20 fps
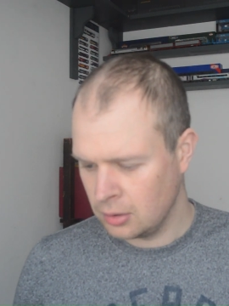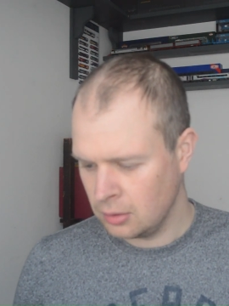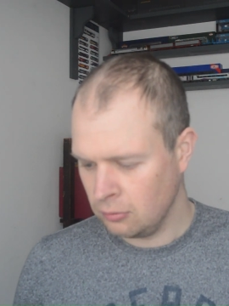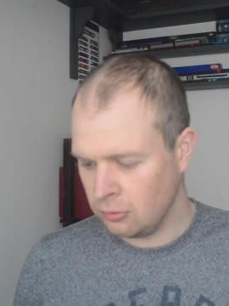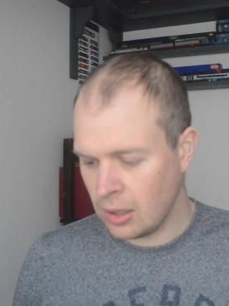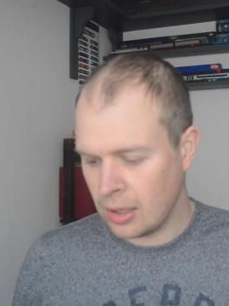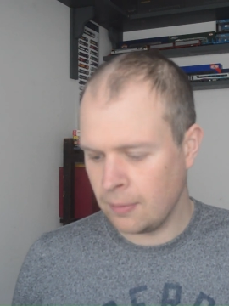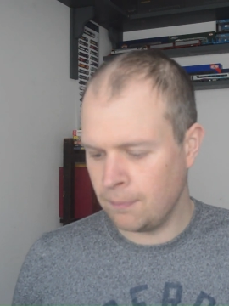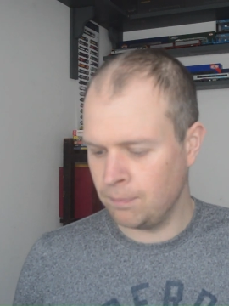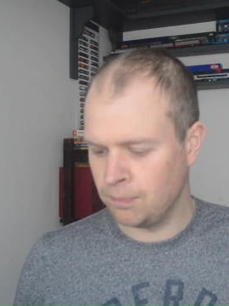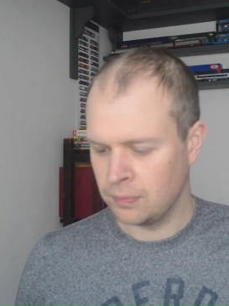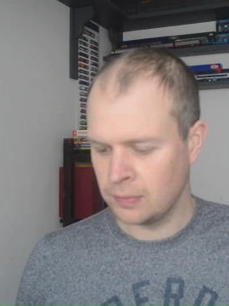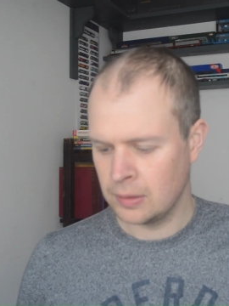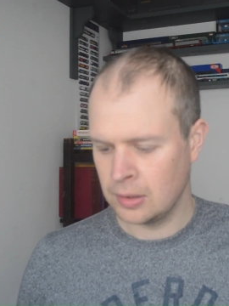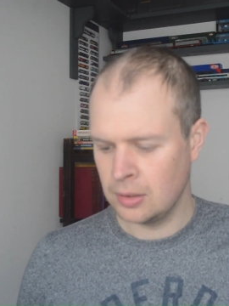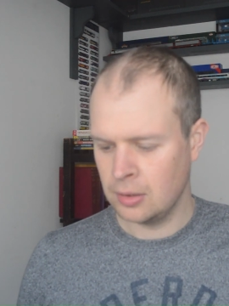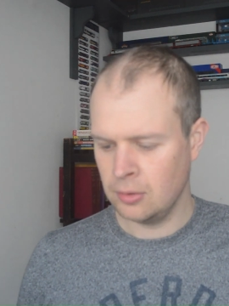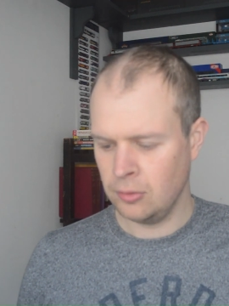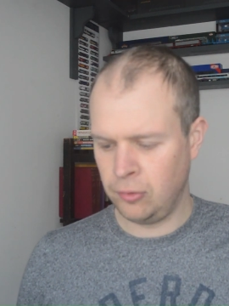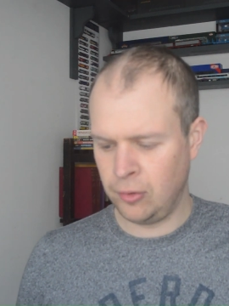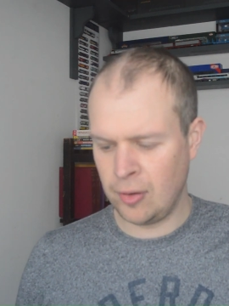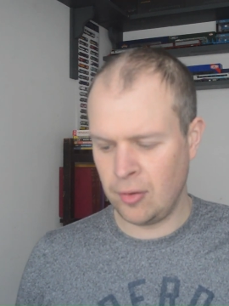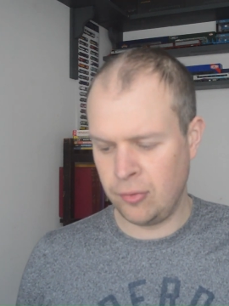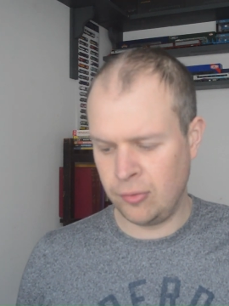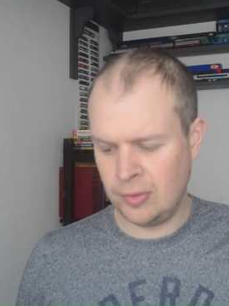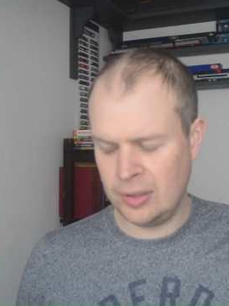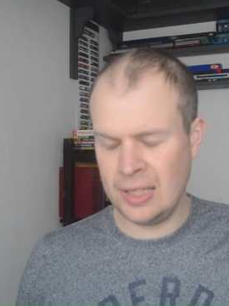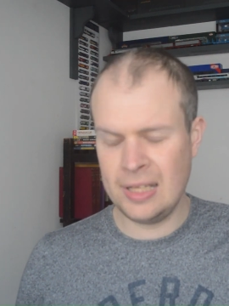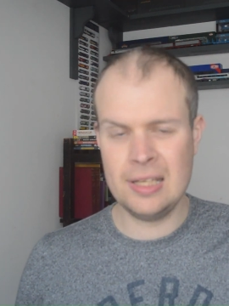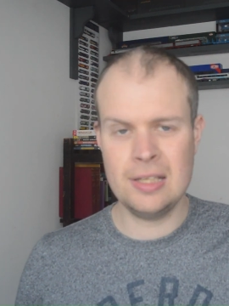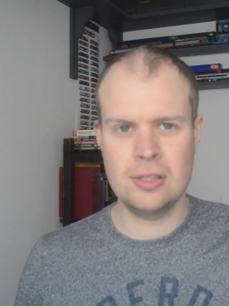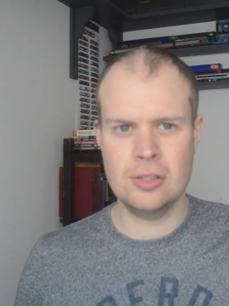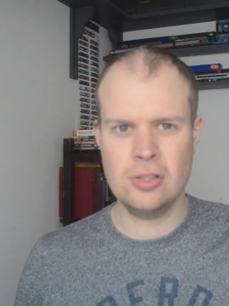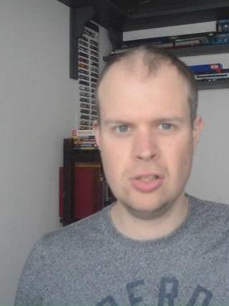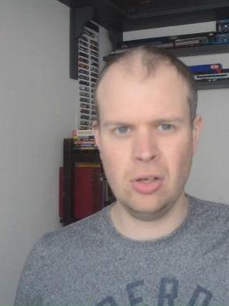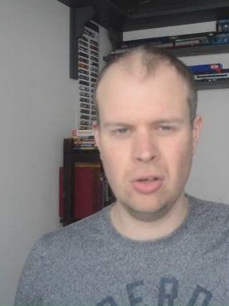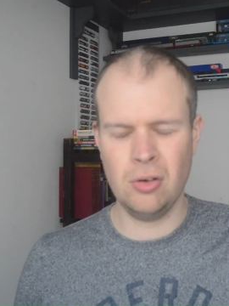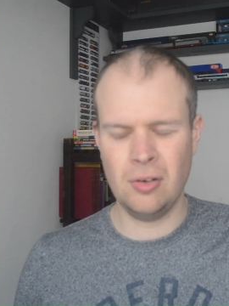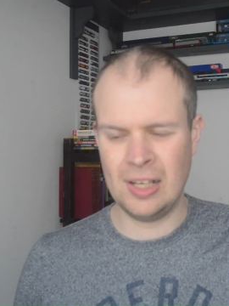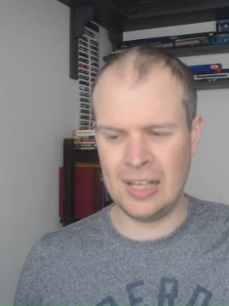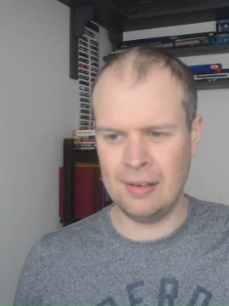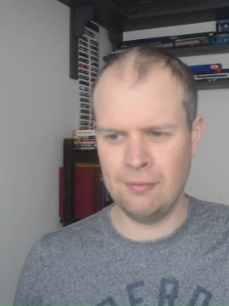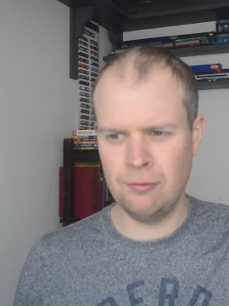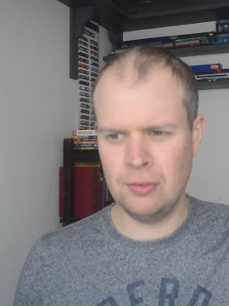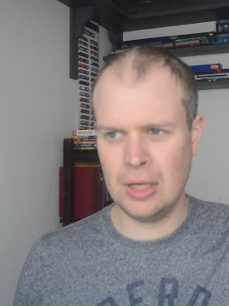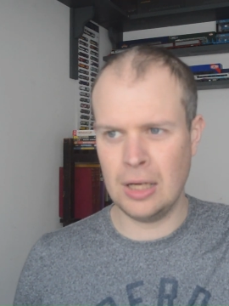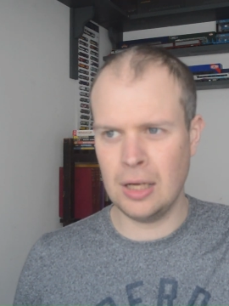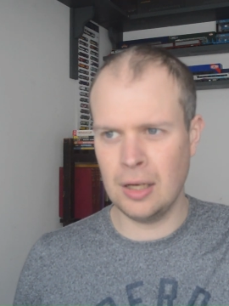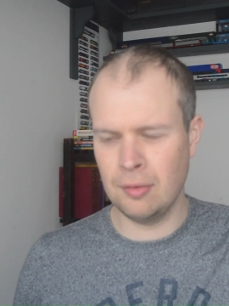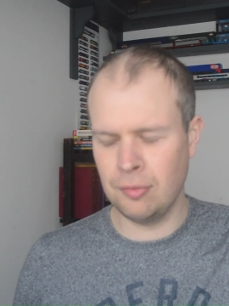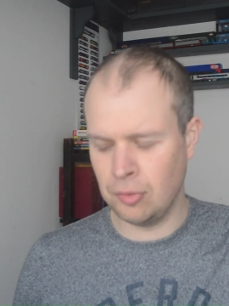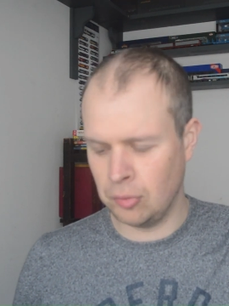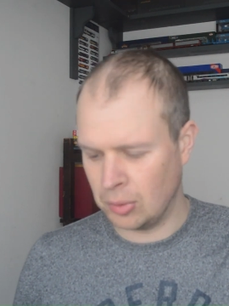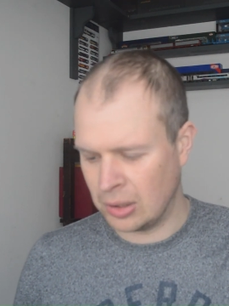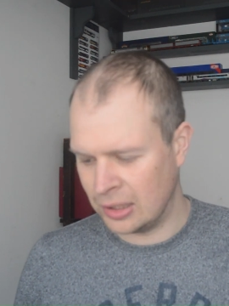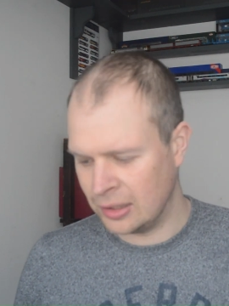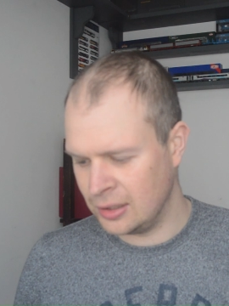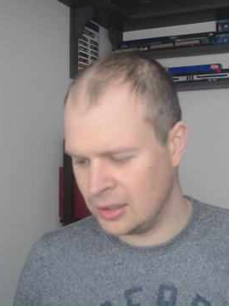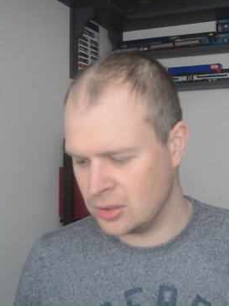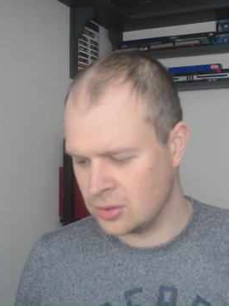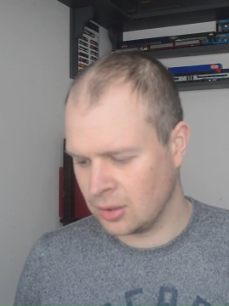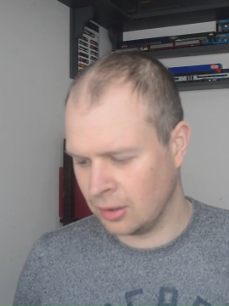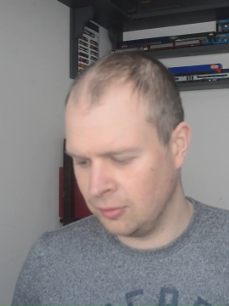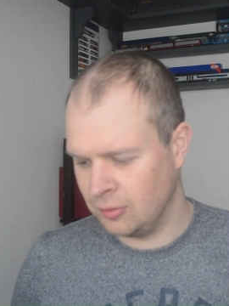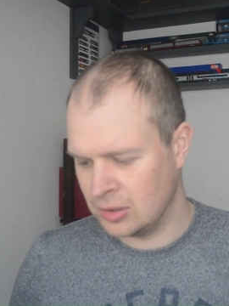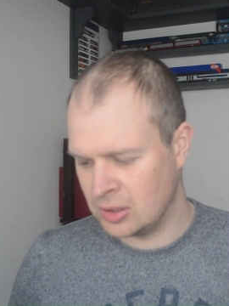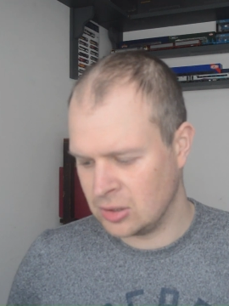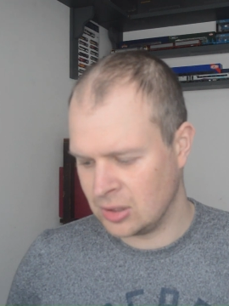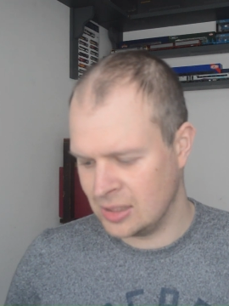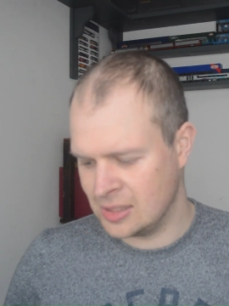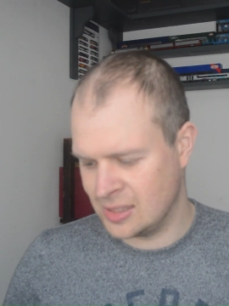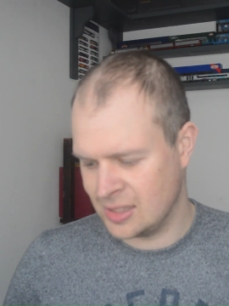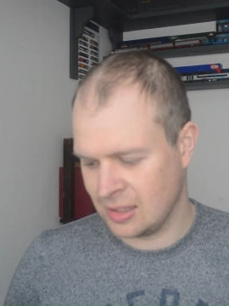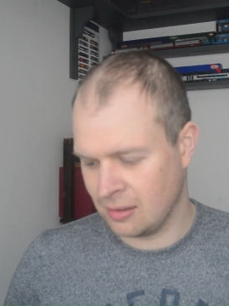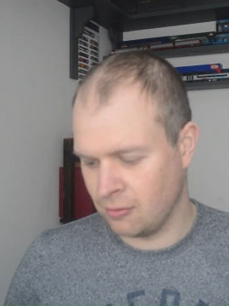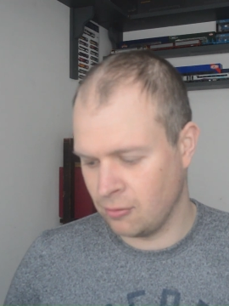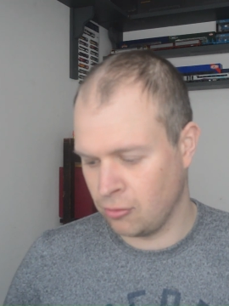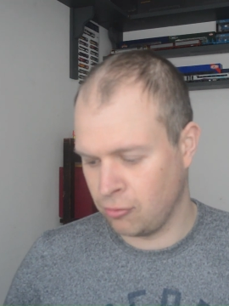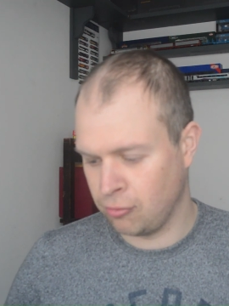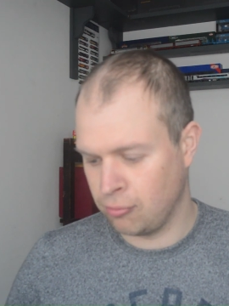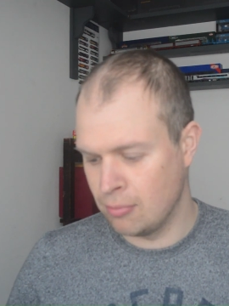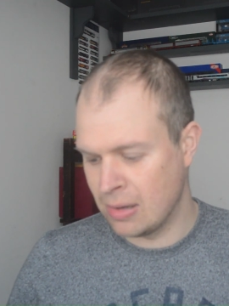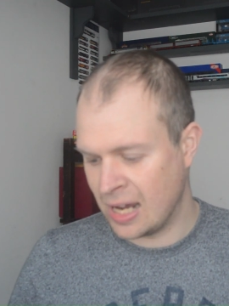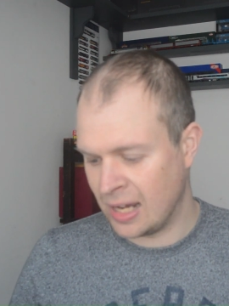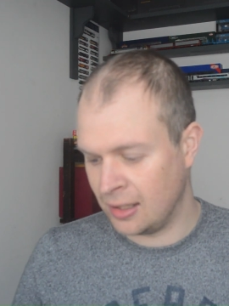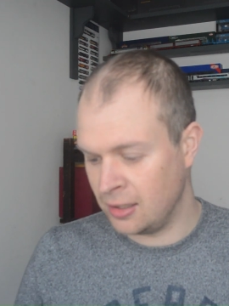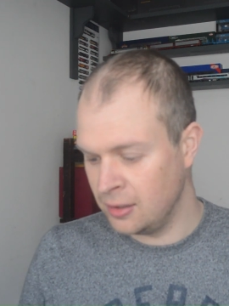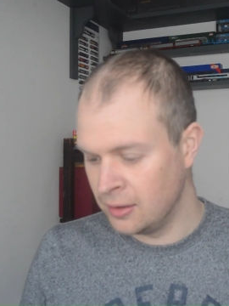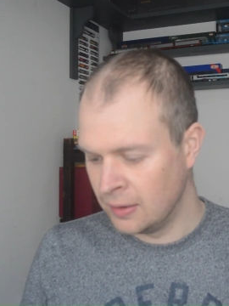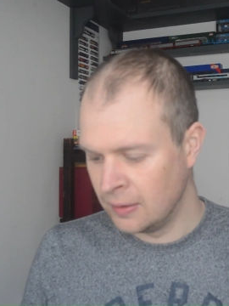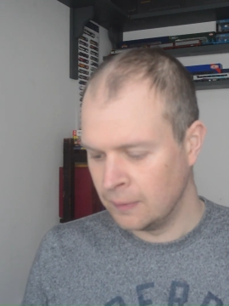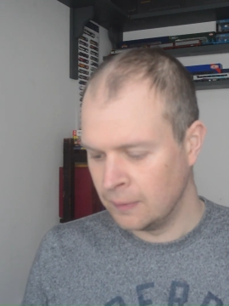the 50 tour, and the other one is on the 27th of May.